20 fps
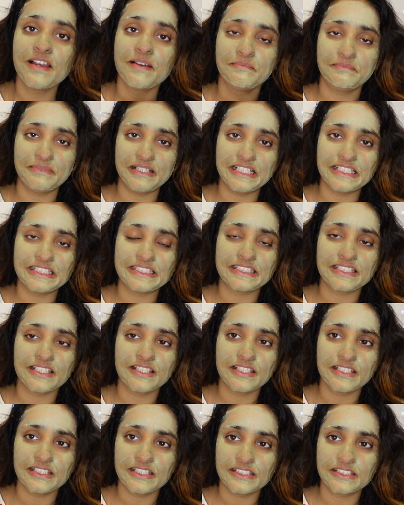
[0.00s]
but
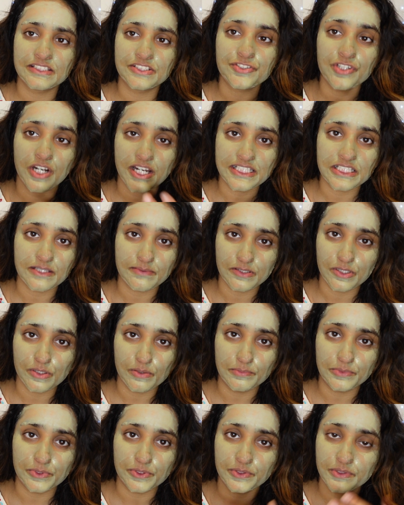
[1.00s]
it's dried up a lot
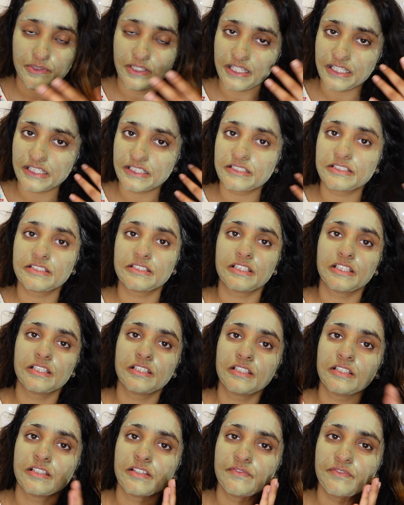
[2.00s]
more and
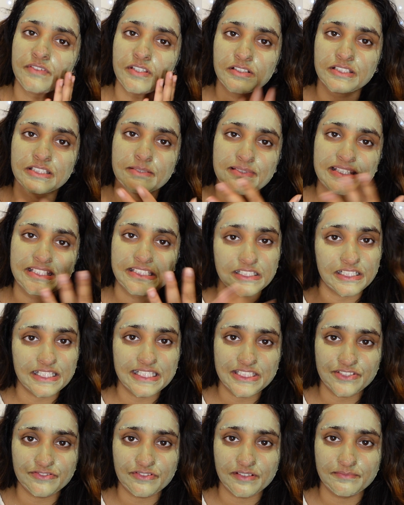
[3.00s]
feels a bit
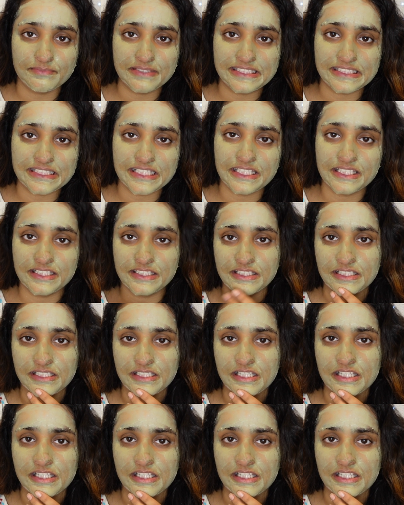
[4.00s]
tight around my skin.